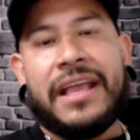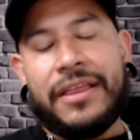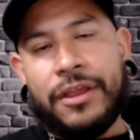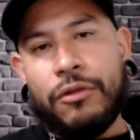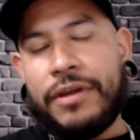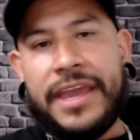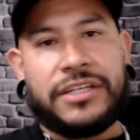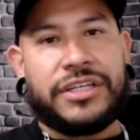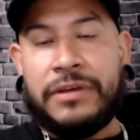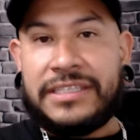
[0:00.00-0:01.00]
The
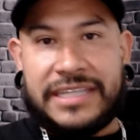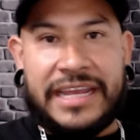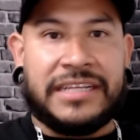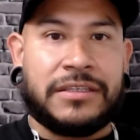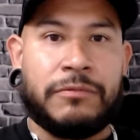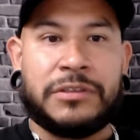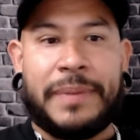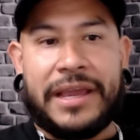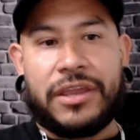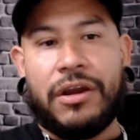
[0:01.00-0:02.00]
location, we stayed in someone's
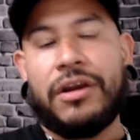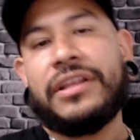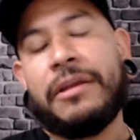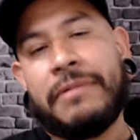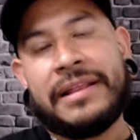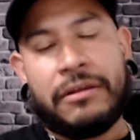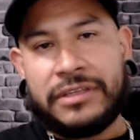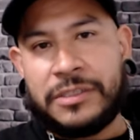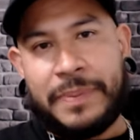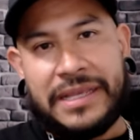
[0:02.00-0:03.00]
backyard. They rent out
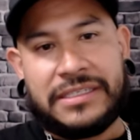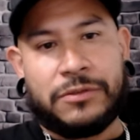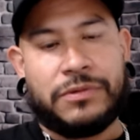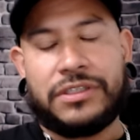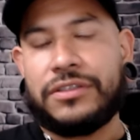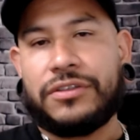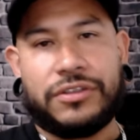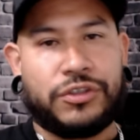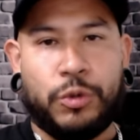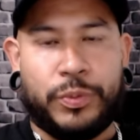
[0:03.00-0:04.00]
the spaces, which is
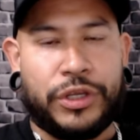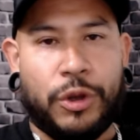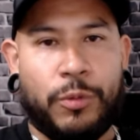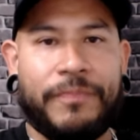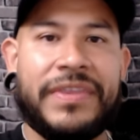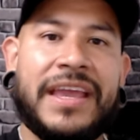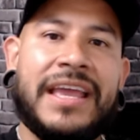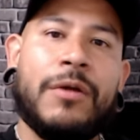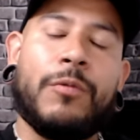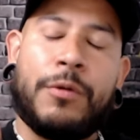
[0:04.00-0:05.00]
super dope.
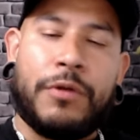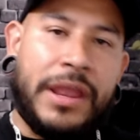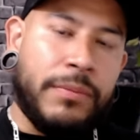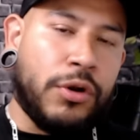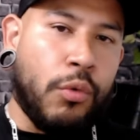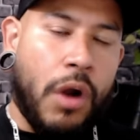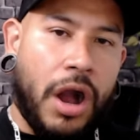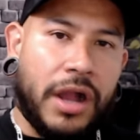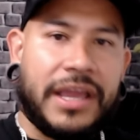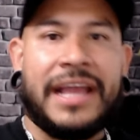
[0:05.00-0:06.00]
We were able to
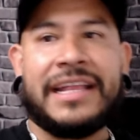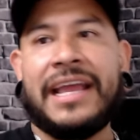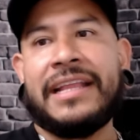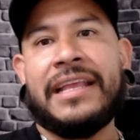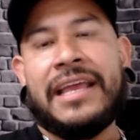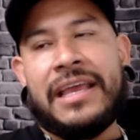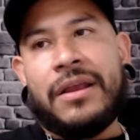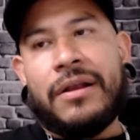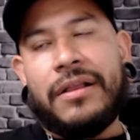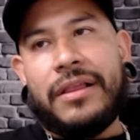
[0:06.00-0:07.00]
walk, and then
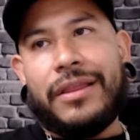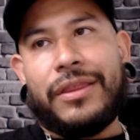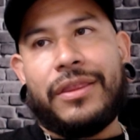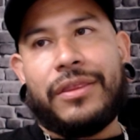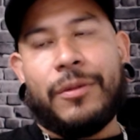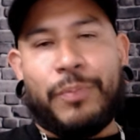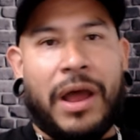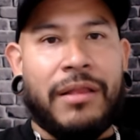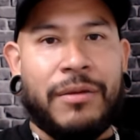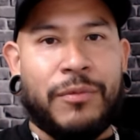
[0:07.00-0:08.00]
the
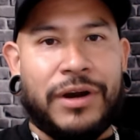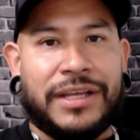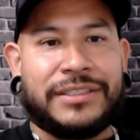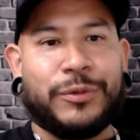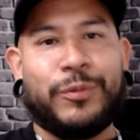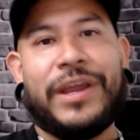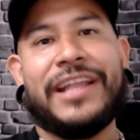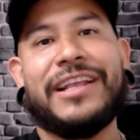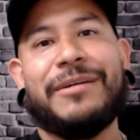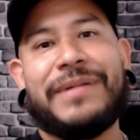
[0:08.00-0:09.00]
problem was we
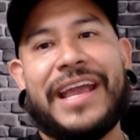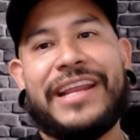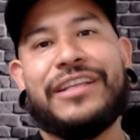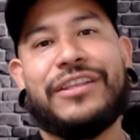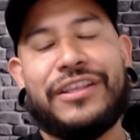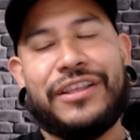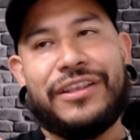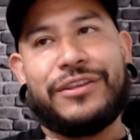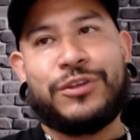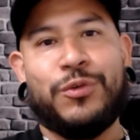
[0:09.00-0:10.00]
ended up getting
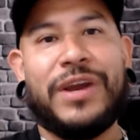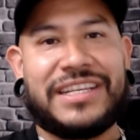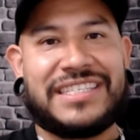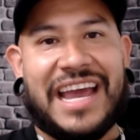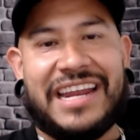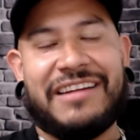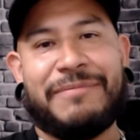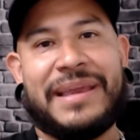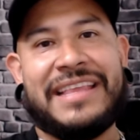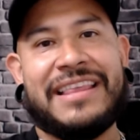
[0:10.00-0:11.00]
too excited
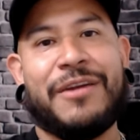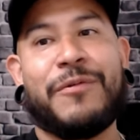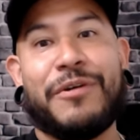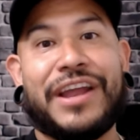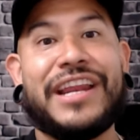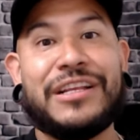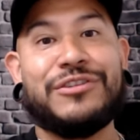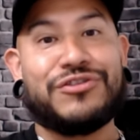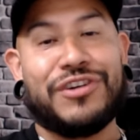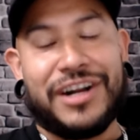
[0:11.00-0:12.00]
of being there. We were getting
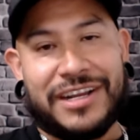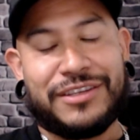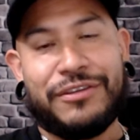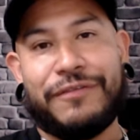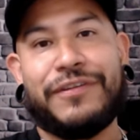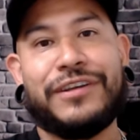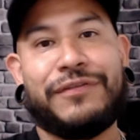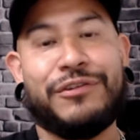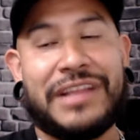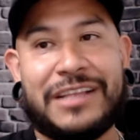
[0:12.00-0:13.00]
drunk. So the first
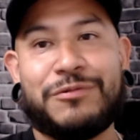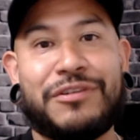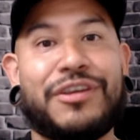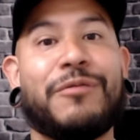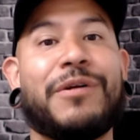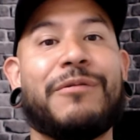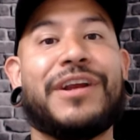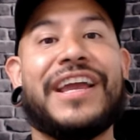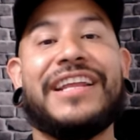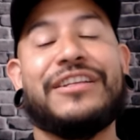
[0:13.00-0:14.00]
few nights we were there, we were
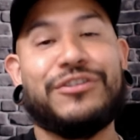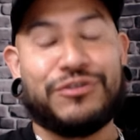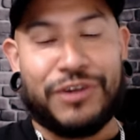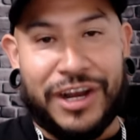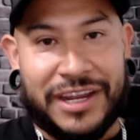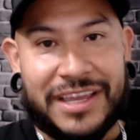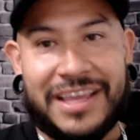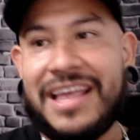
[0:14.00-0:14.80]
getting drunk,